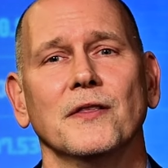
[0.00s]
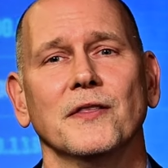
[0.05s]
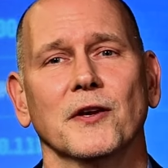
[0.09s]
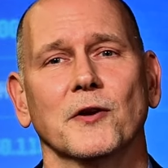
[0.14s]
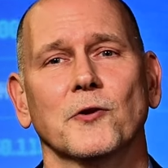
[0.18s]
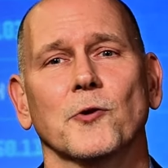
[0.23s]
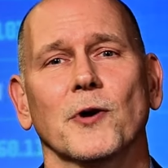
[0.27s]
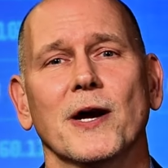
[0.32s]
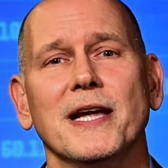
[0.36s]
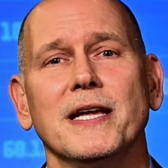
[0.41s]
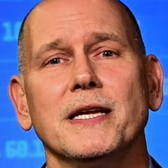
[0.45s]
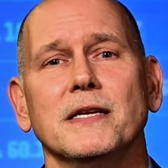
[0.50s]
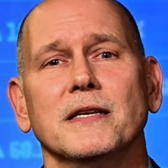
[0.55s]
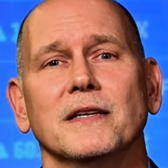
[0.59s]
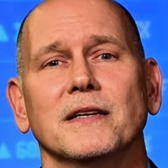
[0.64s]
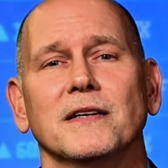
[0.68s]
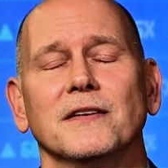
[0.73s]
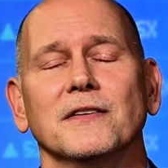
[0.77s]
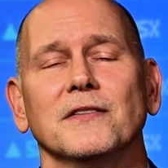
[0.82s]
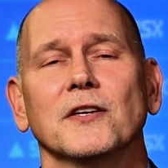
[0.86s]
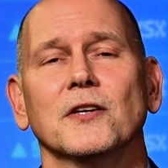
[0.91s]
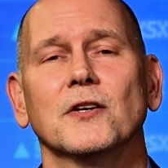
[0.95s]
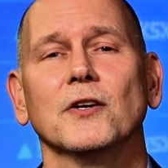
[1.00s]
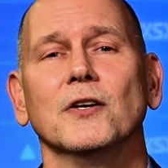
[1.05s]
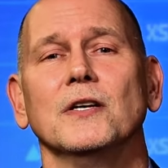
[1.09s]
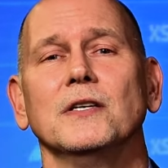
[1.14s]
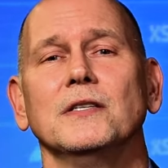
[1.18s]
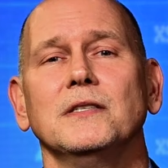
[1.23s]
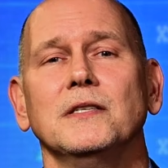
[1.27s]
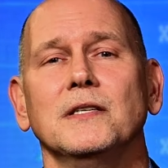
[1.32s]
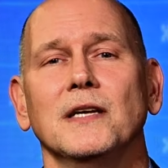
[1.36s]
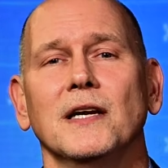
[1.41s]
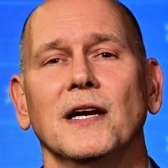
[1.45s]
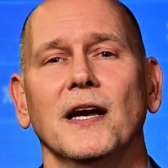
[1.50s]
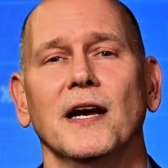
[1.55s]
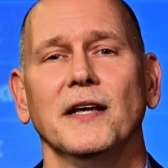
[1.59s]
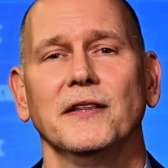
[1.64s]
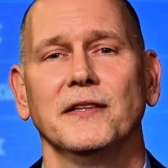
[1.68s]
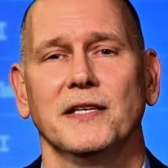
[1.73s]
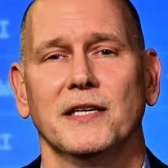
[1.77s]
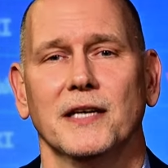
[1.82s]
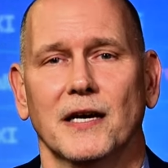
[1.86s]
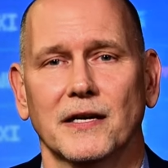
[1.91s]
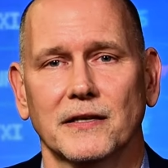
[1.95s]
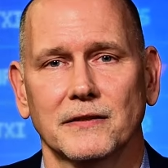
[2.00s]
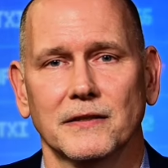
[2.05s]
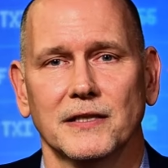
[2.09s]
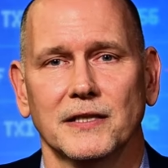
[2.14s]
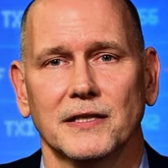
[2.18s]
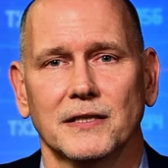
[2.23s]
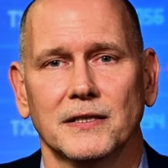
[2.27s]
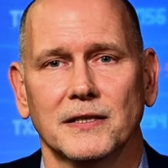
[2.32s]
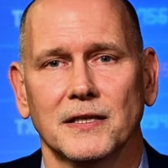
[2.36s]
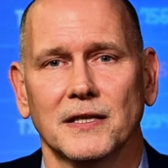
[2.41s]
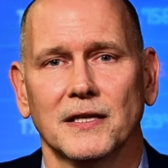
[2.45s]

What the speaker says: the great, the good, and the ugly.